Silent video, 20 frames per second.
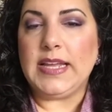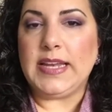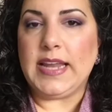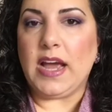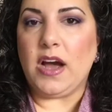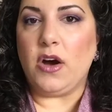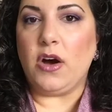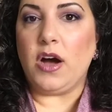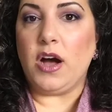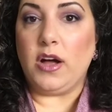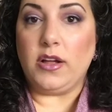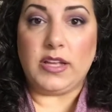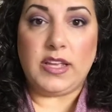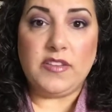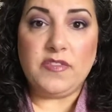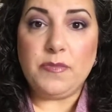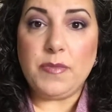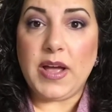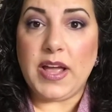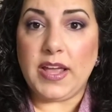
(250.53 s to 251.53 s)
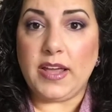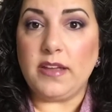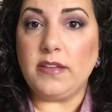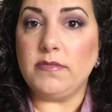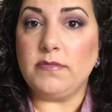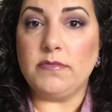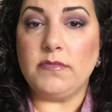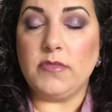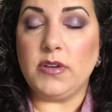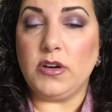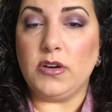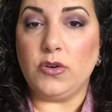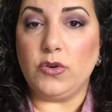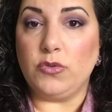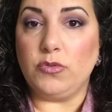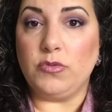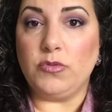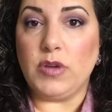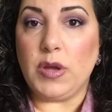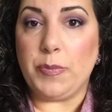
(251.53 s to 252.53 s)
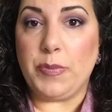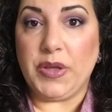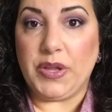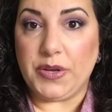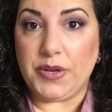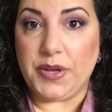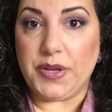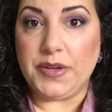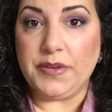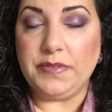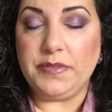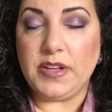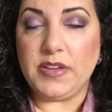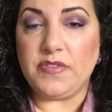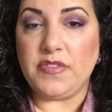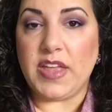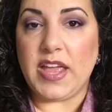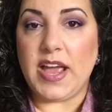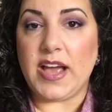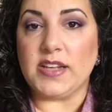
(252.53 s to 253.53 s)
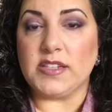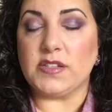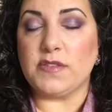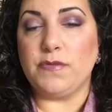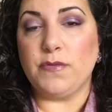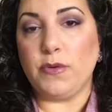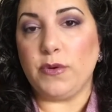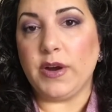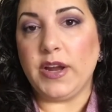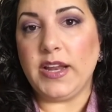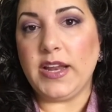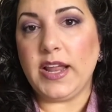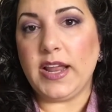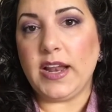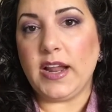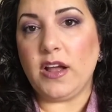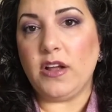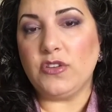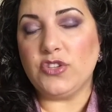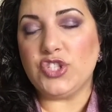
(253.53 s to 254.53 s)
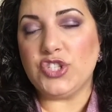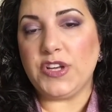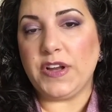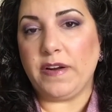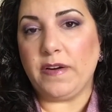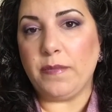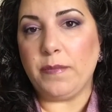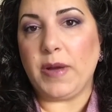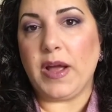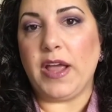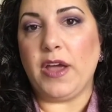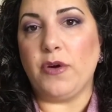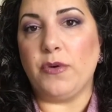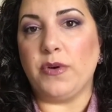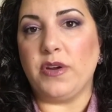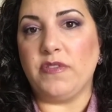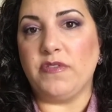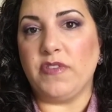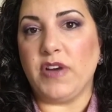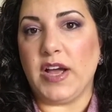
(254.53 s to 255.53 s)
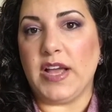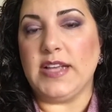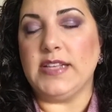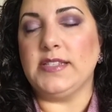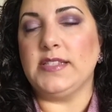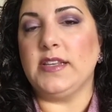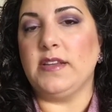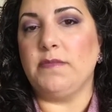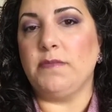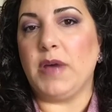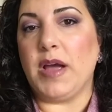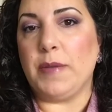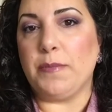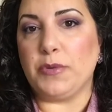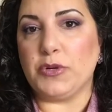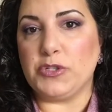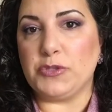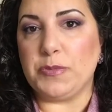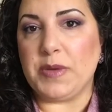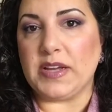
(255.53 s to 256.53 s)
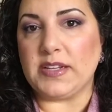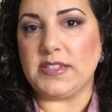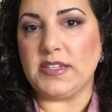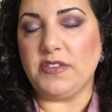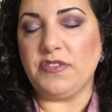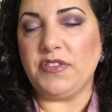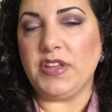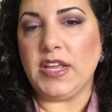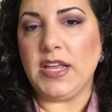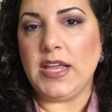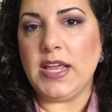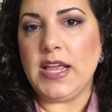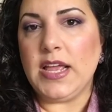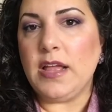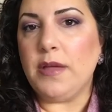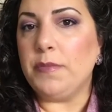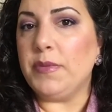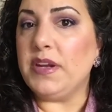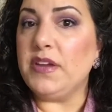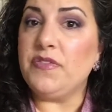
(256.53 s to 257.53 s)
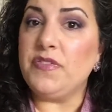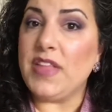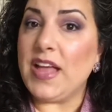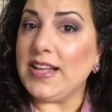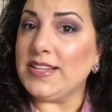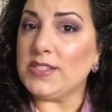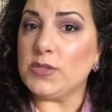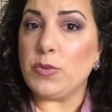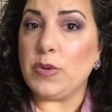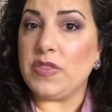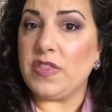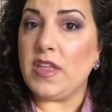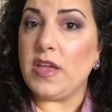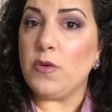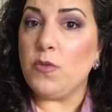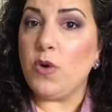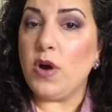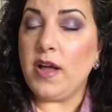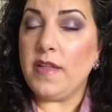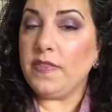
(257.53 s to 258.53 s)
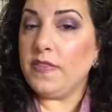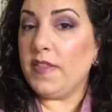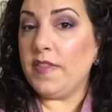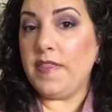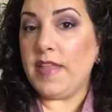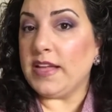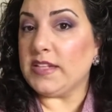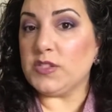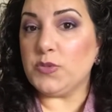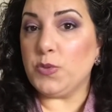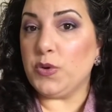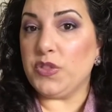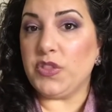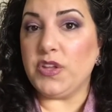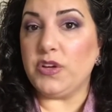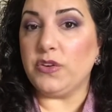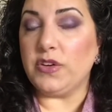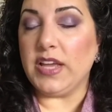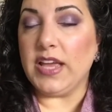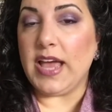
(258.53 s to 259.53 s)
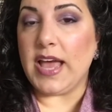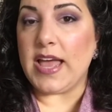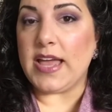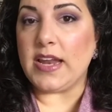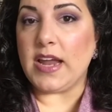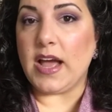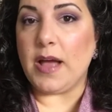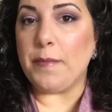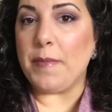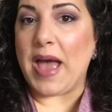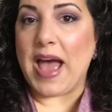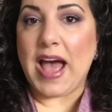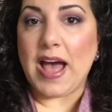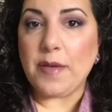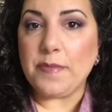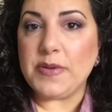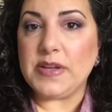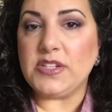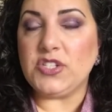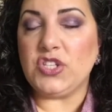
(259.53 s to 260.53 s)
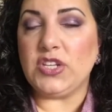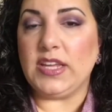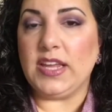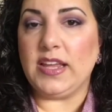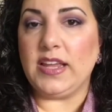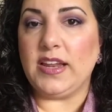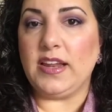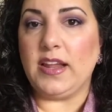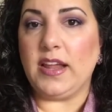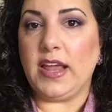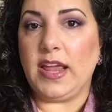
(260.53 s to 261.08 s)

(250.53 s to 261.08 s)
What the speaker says: Now, I'll give my own opinion if they ask for it, and I'll share my own advice and my perspective. But if that's what they want, then that's what they'll get. I'm happy to